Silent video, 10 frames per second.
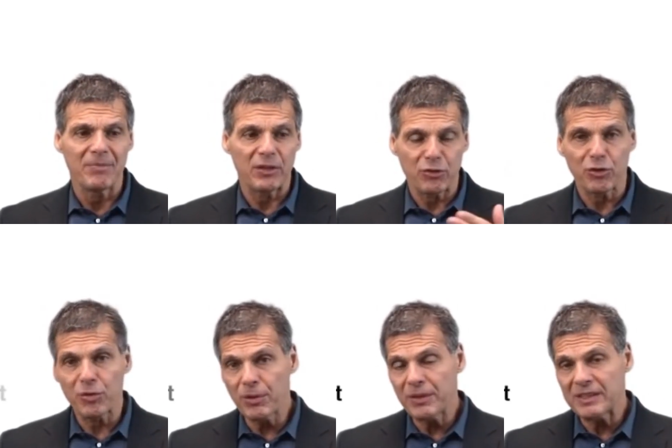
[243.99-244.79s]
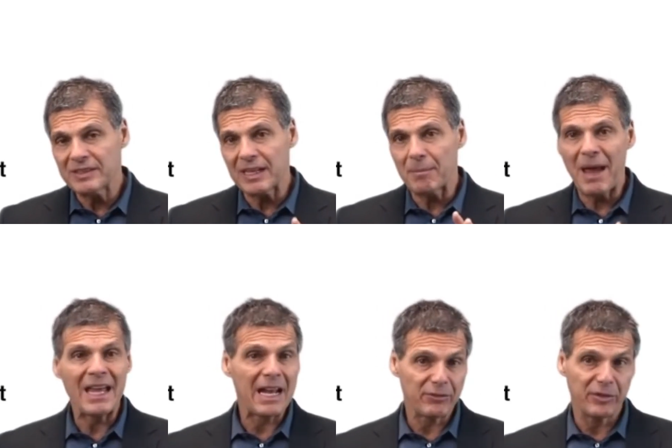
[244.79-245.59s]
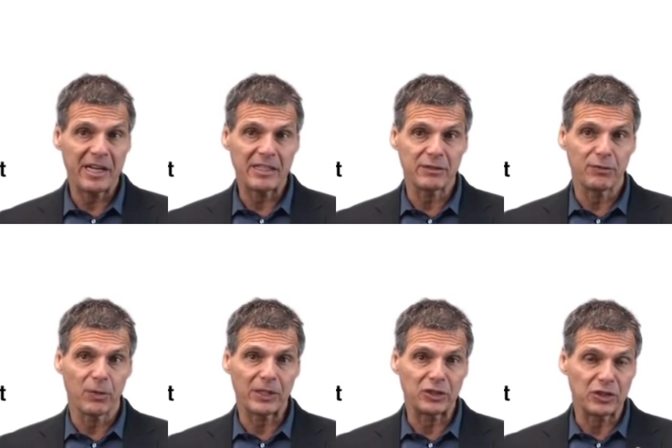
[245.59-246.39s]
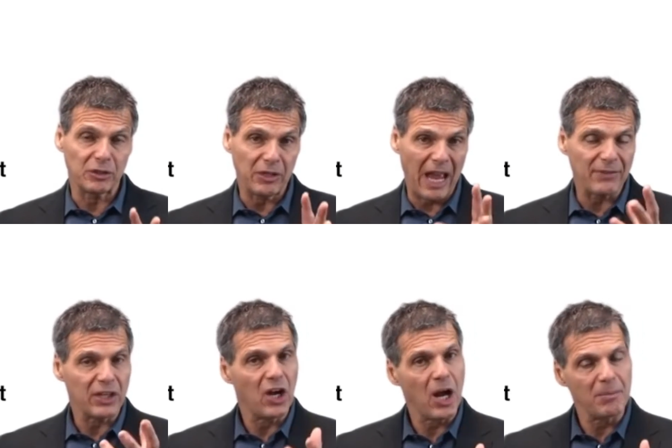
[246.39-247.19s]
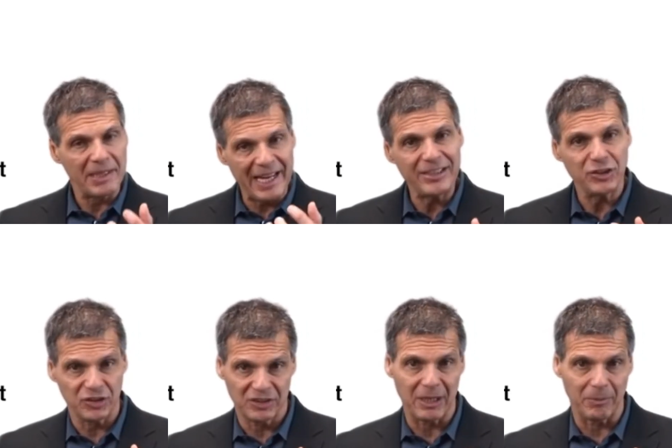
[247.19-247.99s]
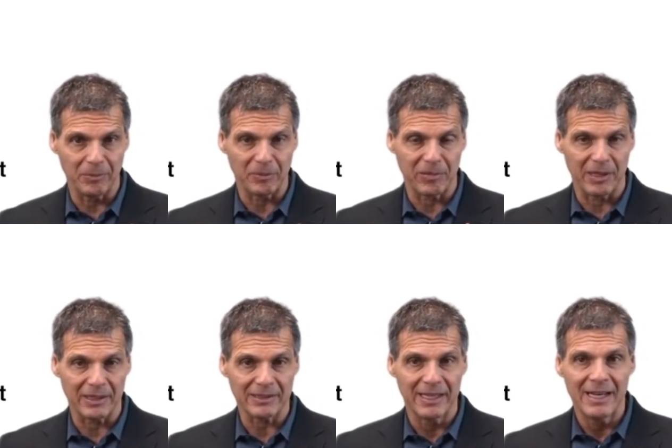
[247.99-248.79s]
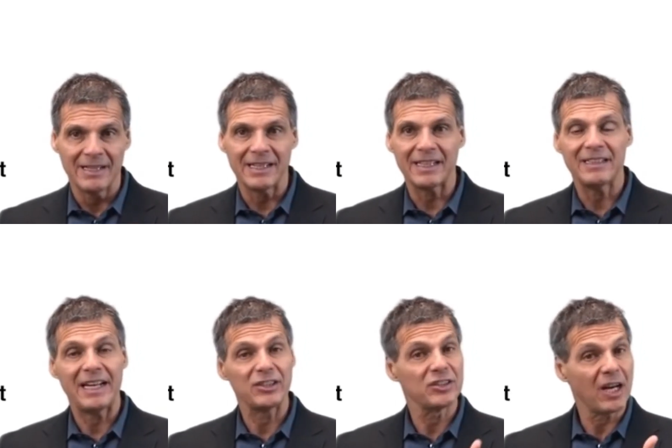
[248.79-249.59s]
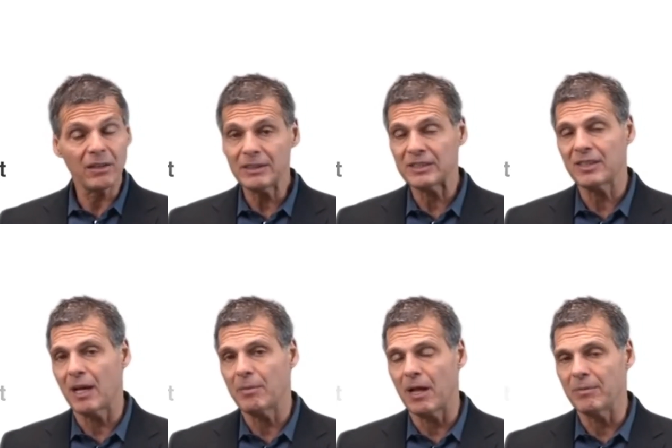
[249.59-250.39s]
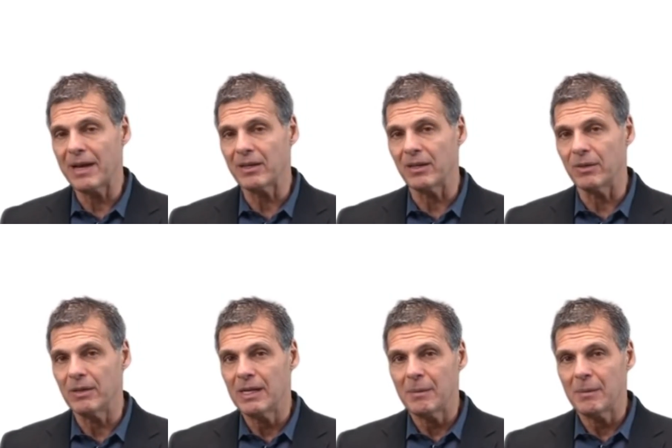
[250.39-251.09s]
The truth is that a man after the age of 40 should have a combination supplement product that contains not only saw palmetto,